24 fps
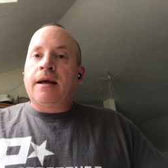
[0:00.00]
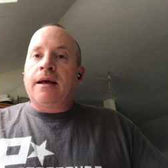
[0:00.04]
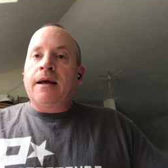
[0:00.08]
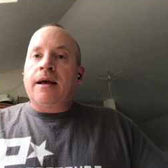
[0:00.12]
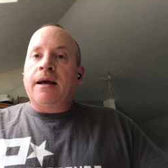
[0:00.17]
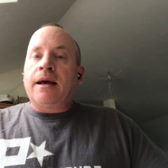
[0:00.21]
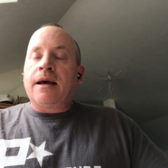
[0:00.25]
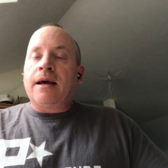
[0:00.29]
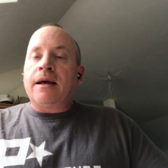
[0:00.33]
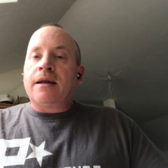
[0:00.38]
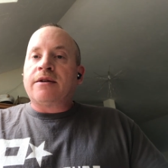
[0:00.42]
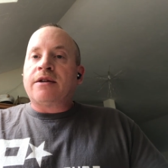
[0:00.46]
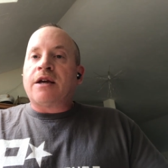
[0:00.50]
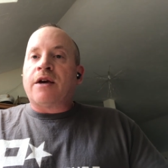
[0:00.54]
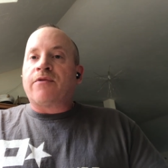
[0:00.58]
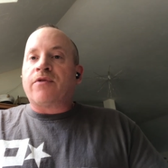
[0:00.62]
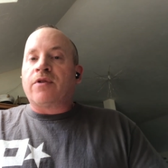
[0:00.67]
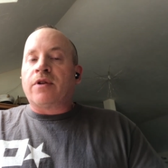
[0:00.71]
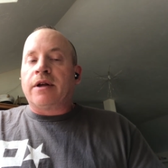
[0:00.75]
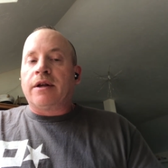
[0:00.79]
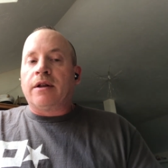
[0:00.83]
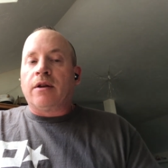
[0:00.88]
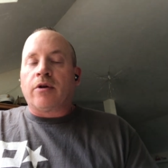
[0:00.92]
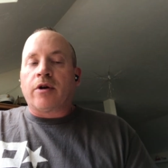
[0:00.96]
and
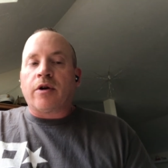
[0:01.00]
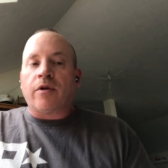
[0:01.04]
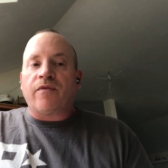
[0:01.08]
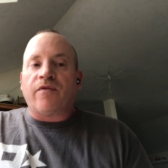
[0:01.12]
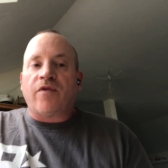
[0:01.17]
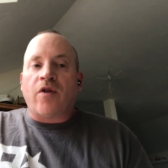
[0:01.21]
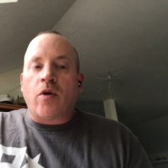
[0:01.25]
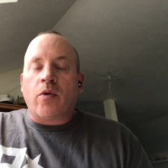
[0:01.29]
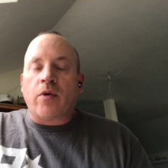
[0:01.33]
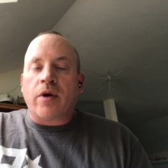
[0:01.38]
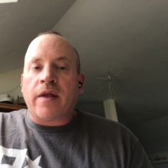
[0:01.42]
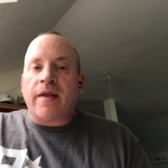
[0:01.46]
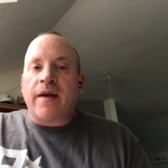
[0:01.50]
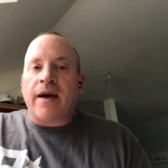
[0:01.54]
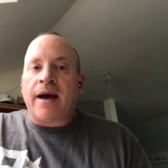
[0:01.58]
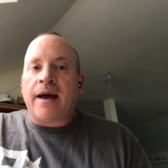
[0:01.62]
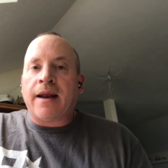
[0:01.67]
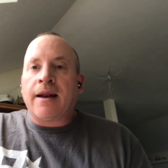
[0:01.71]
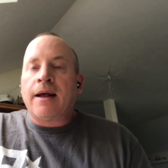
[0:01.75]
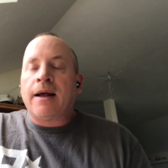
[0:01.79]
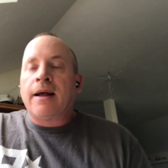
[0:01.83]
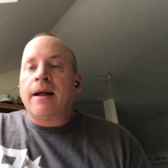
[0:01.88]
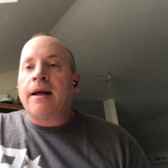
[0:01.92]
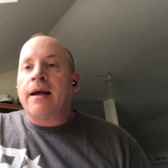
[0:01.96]
definitely looking forward to that.
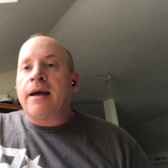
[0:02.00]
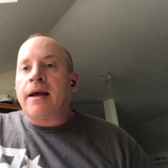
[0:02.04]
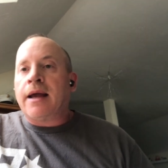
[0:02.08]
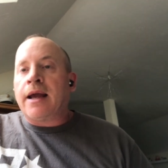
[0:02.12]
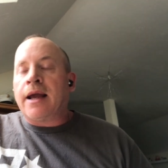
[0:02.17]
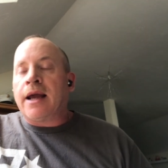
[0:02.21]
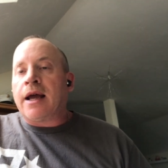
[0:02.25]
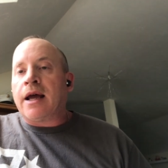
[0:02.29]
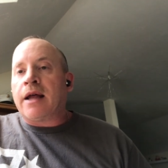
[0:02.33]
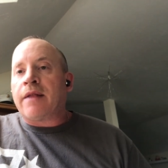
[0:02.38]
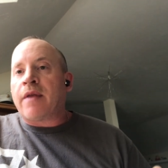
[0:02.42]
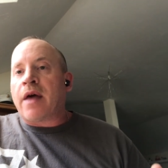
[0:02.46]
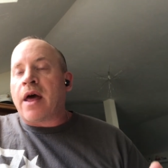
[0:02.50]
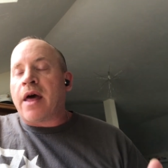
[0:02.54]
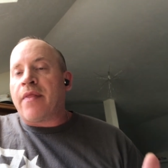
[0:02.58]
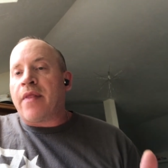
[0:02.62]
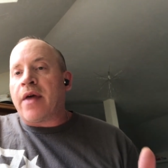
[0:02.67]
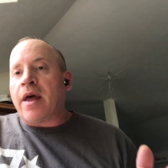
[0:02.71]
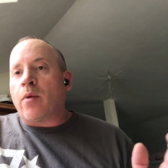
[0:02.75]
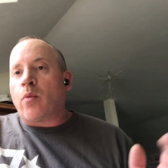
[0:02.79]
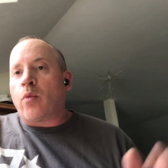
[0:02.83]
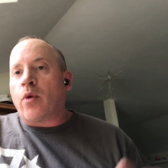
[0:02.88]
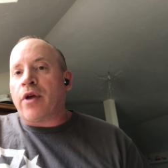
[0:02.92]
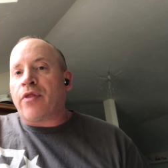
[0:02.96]
And
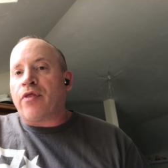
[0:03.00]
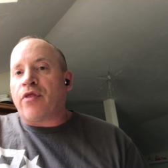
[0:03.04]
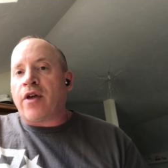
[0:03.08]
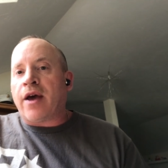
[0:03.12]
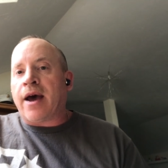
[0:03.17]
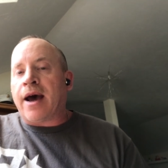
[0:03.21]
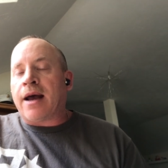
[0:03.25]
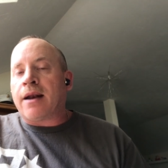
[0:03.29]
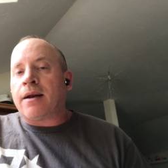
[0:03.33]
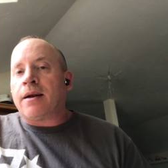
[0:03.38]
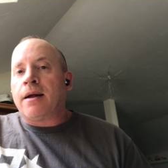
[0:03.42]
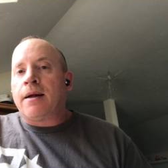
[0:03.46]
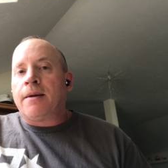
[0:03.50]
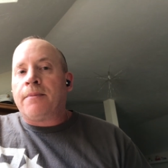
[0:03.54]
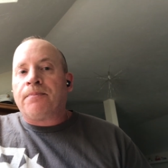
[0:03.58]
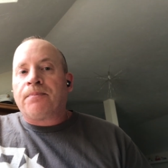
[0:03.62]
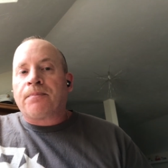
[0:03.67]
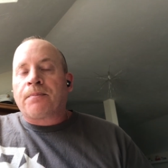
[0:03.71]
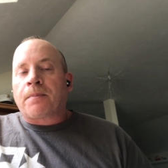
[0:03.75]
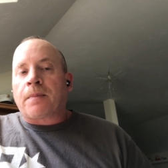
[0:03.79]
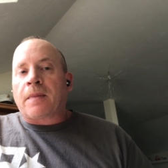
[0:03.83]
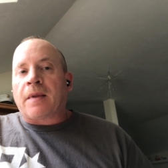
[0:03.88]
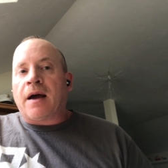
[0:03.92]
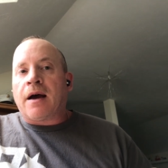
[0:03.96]
then with that,
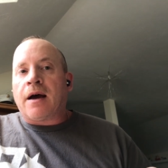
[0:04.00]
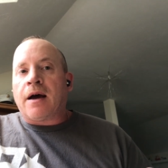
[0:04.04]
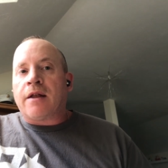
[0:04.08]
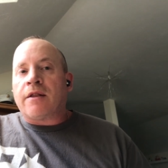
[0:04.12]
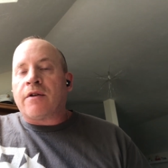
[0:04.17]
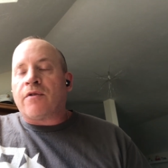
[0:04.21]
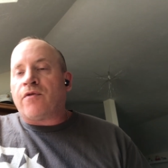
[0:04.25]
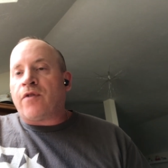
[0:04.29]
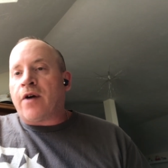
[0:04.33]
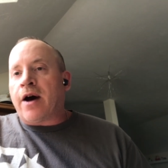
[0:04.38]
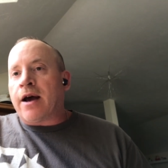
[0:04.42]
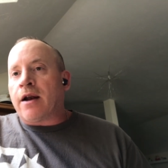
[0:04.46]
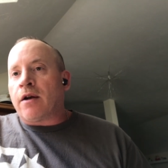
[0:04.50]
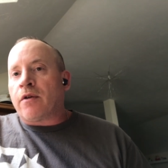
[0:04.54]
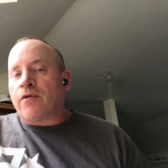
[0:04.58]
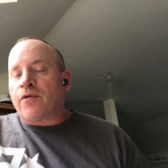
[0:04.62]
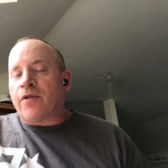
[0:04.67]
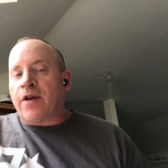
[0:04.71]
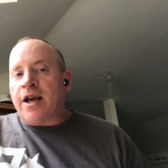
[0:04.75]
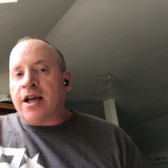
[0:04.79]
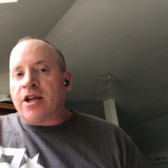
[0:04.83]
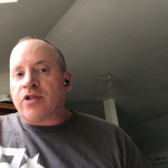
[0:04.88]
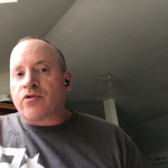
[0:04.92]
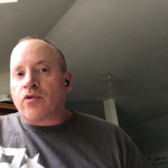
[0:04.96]
the final
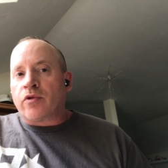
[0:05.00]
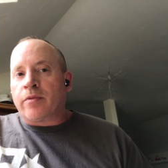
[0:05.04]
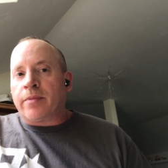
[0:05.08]
phase will